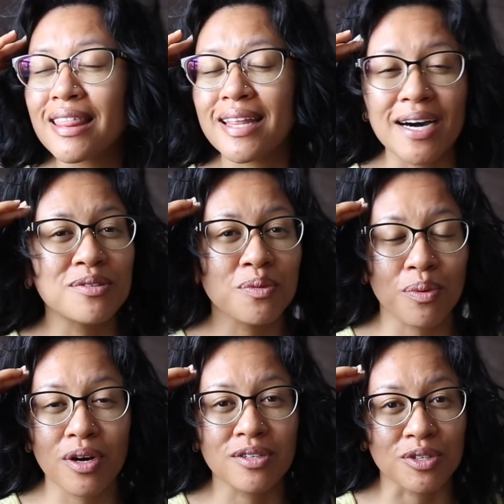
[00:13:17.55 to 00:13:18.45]
thousand
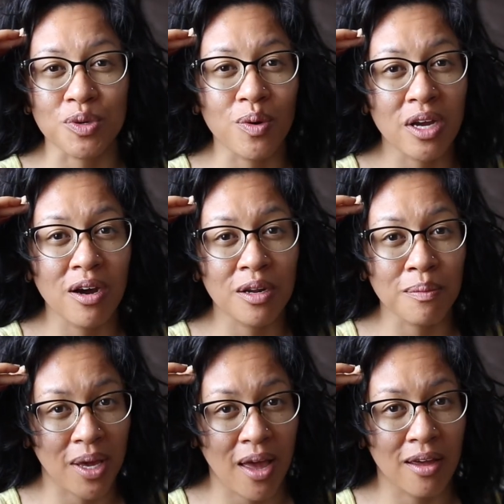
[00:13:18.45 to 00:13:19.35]
projects going on in
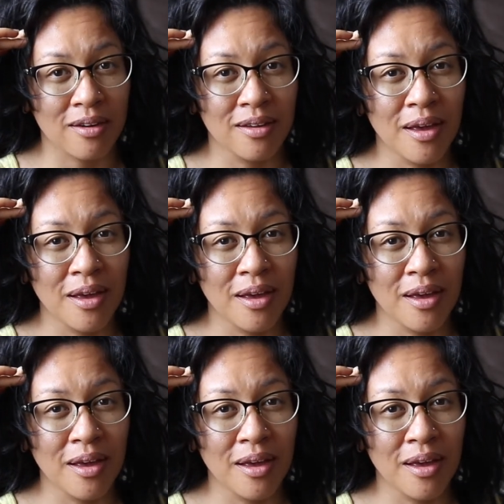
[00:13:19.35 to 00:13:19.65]
my head.